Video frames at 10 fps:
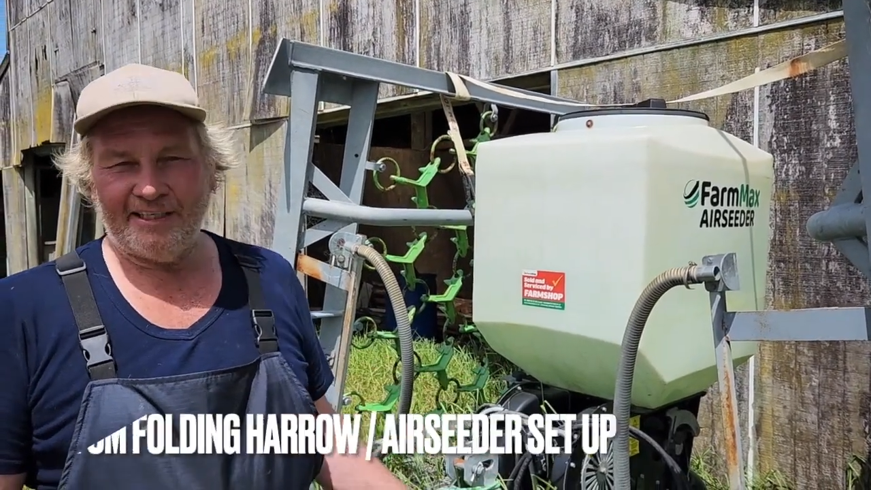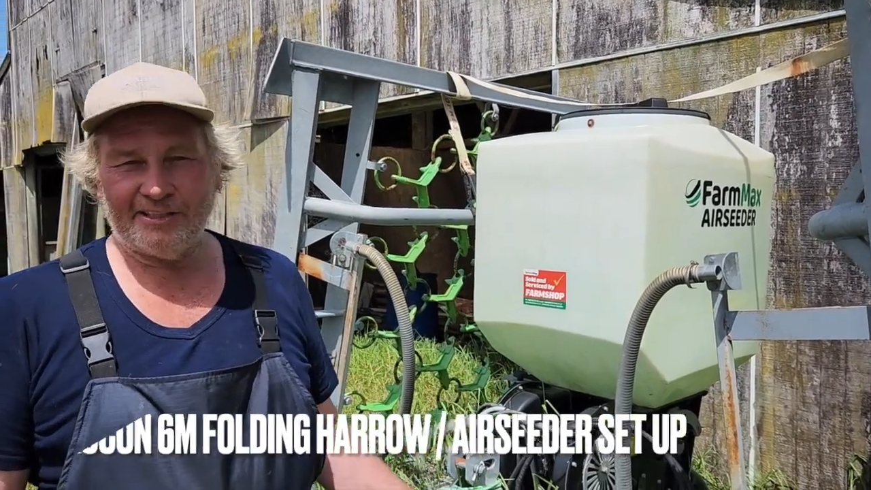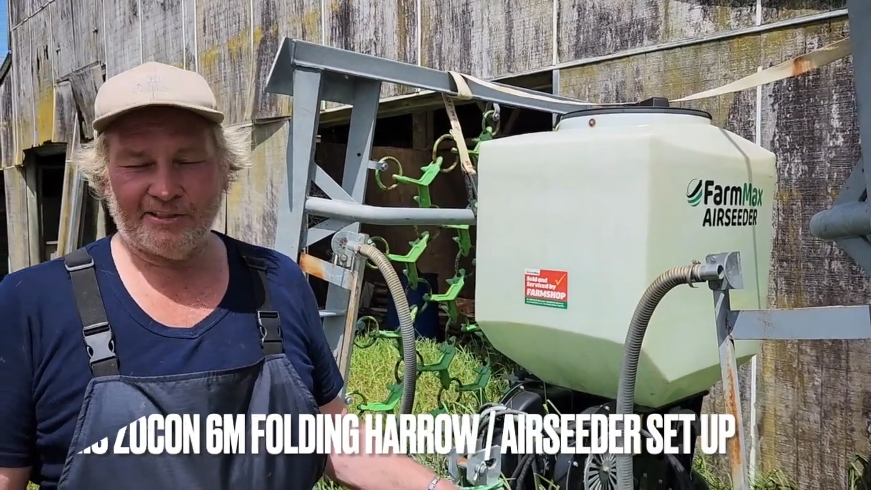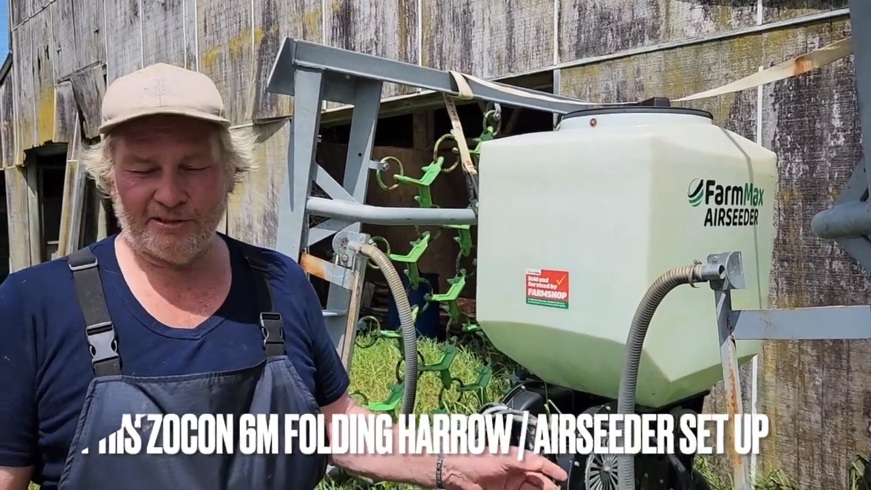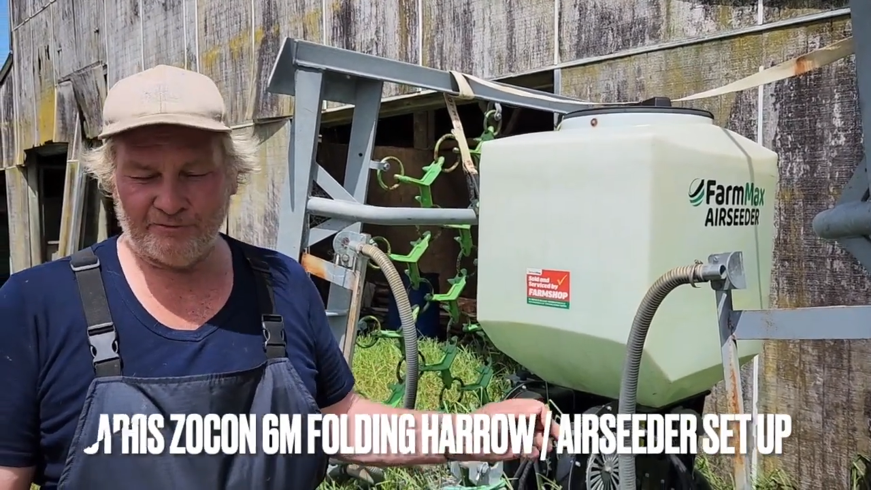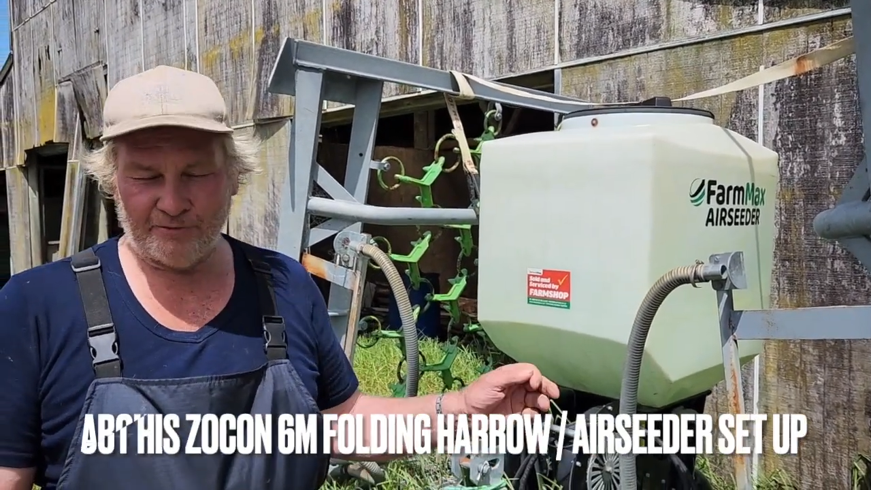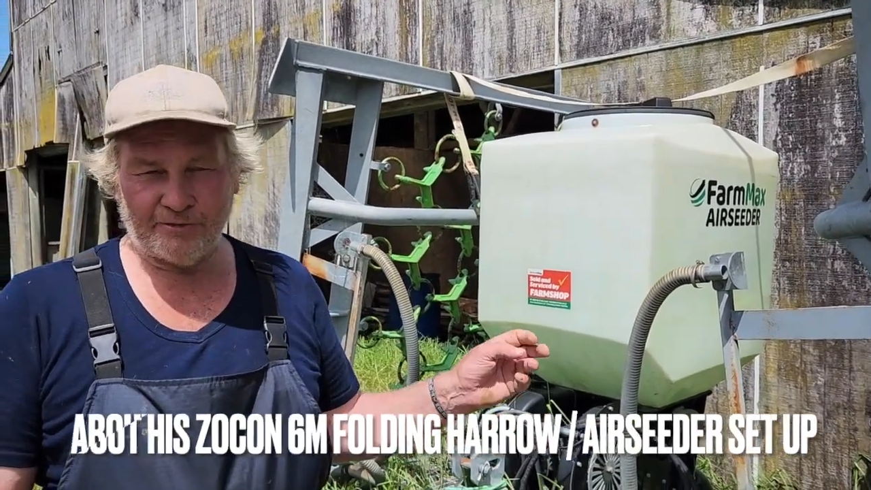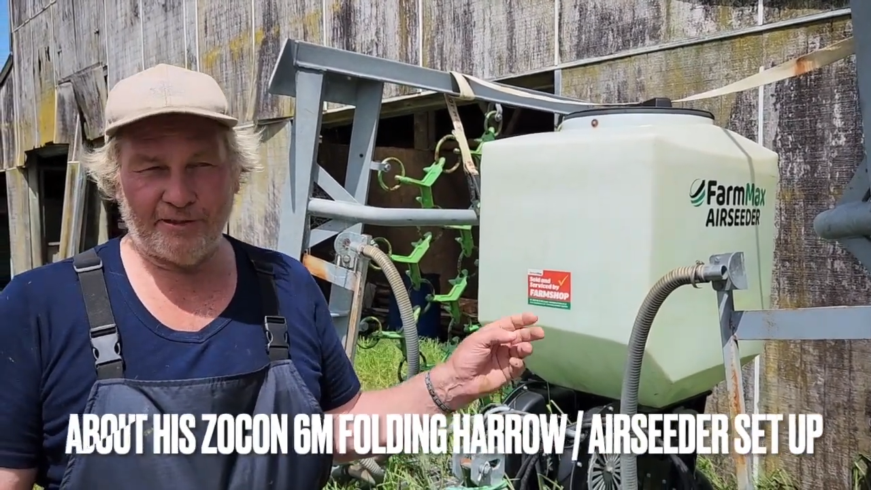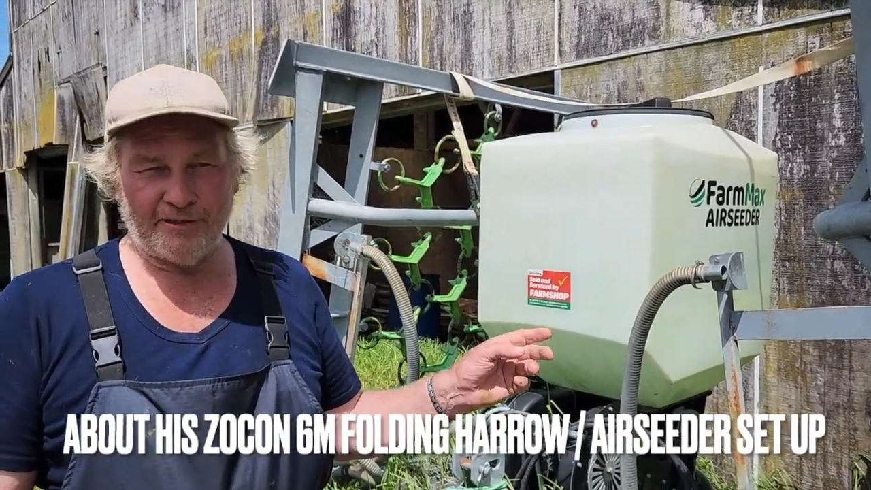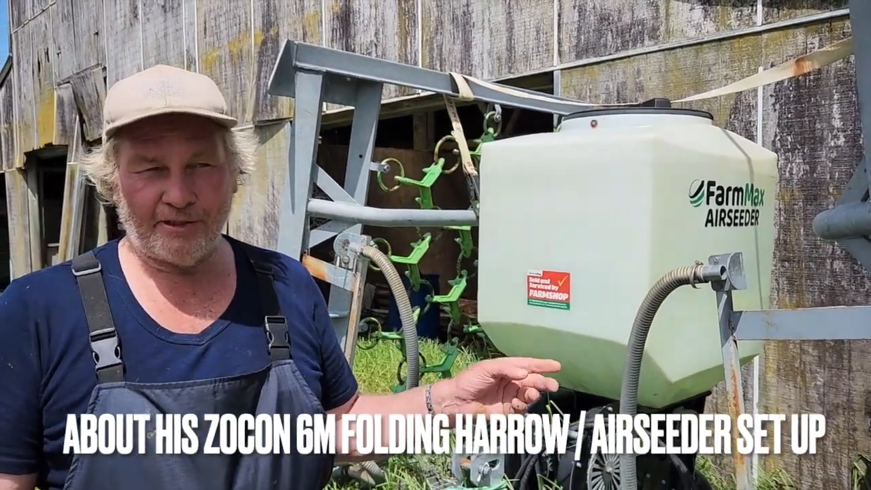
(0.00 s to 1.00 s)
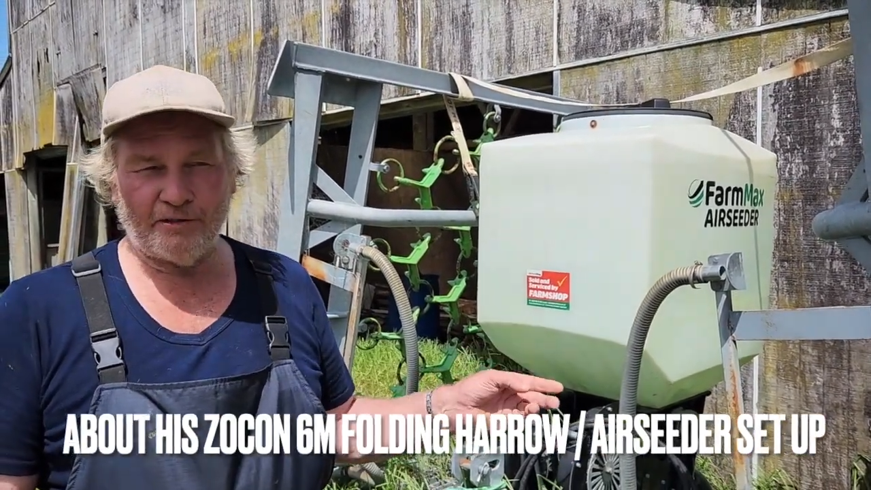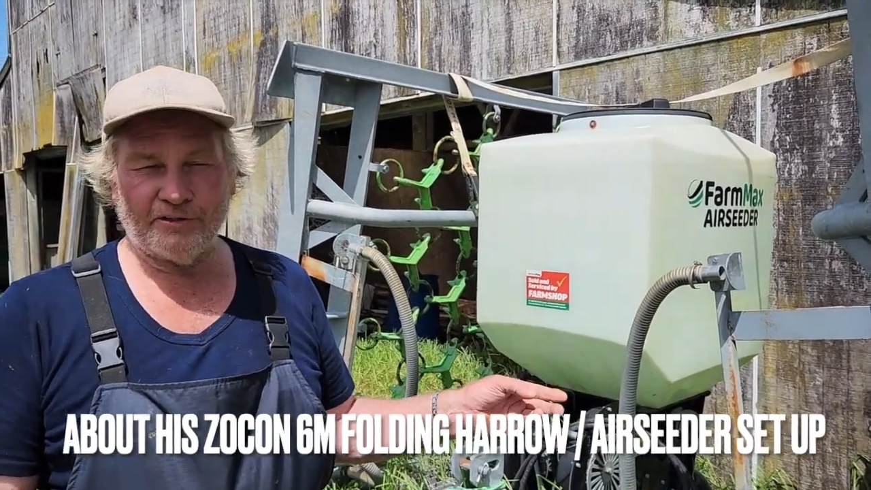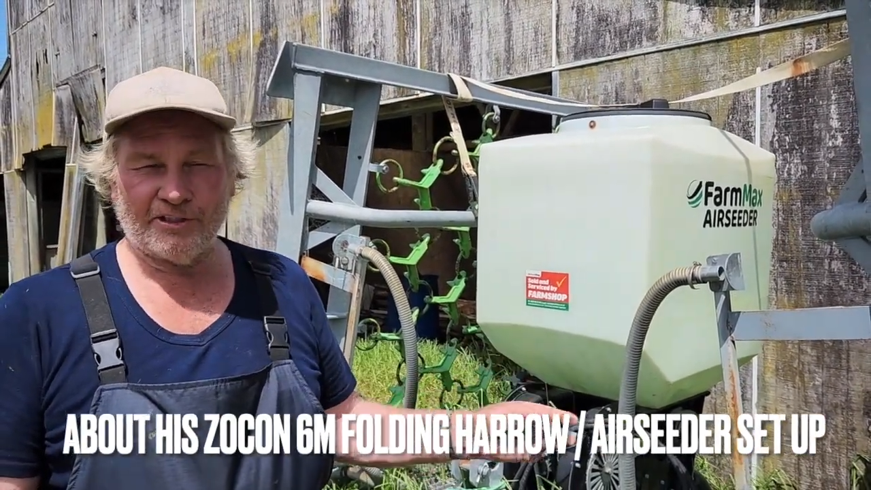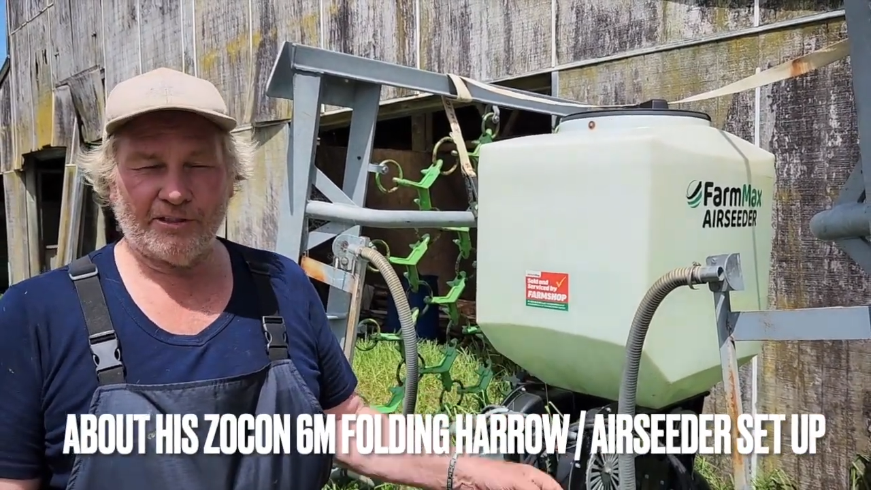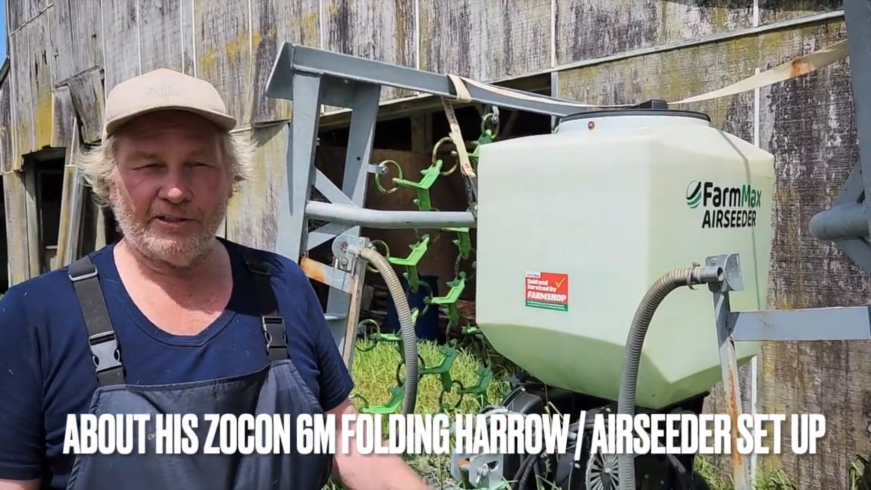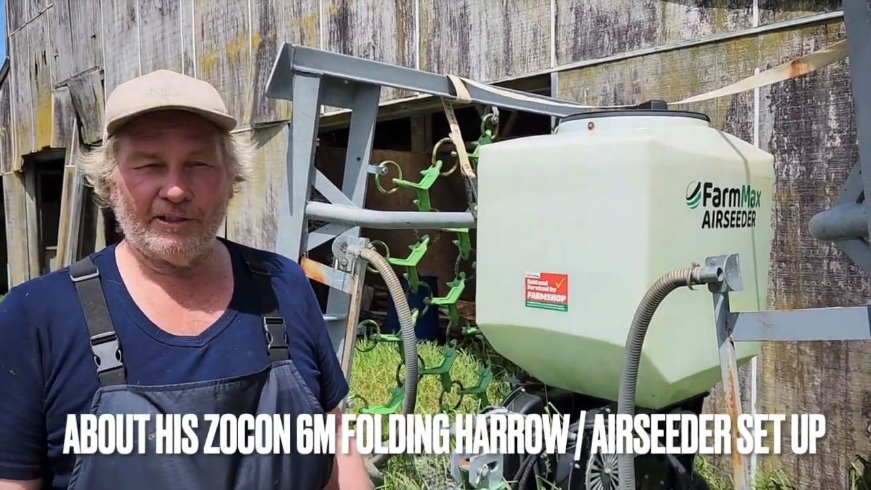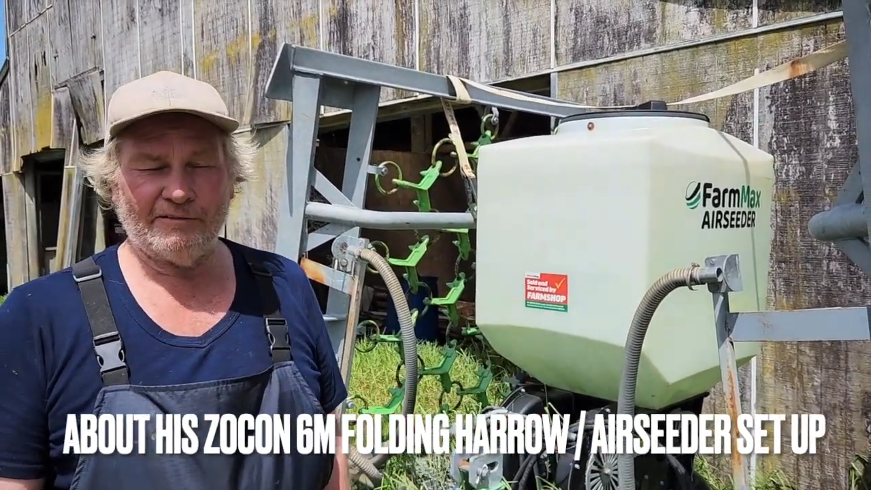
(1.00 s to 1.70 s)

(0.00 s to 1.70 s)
Excellent for over-sowing